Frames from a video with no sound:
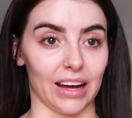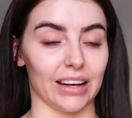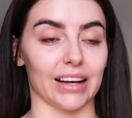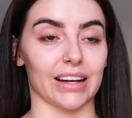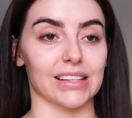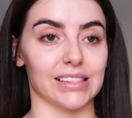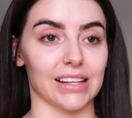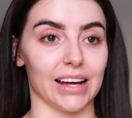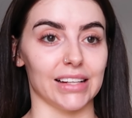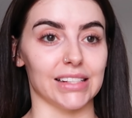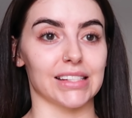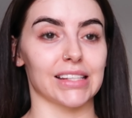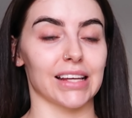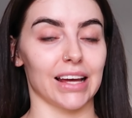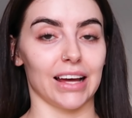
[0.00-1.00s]
And like I
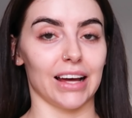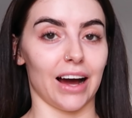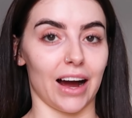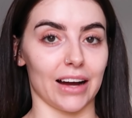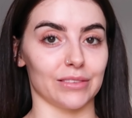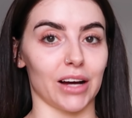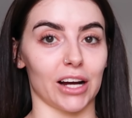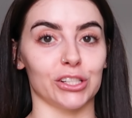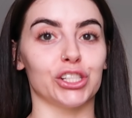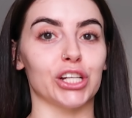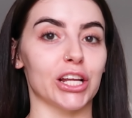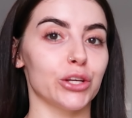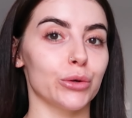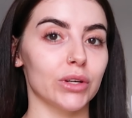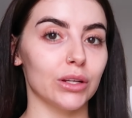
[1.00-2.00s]
said, I, I
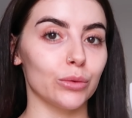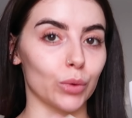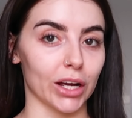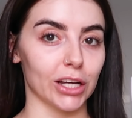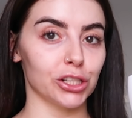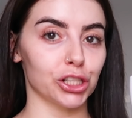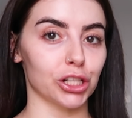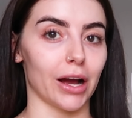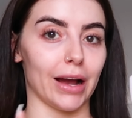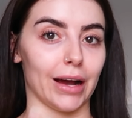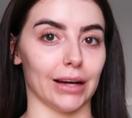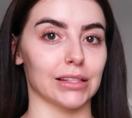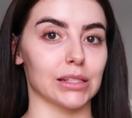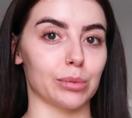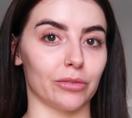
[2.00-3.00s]
genuinely wish I
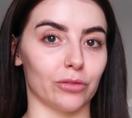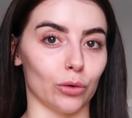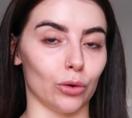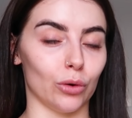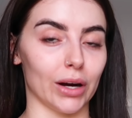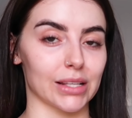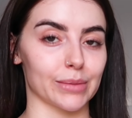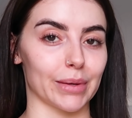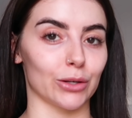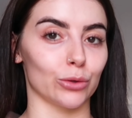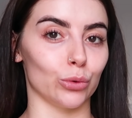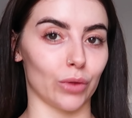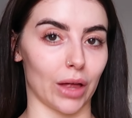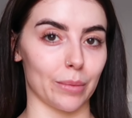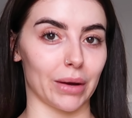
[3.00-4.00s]
had this before I
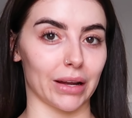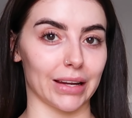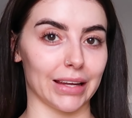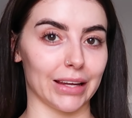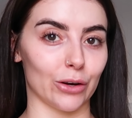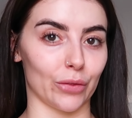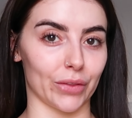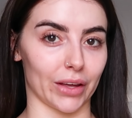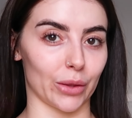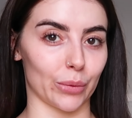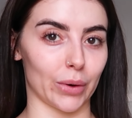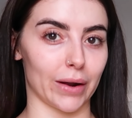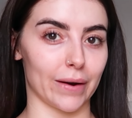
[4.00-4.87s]
spent all that money on the other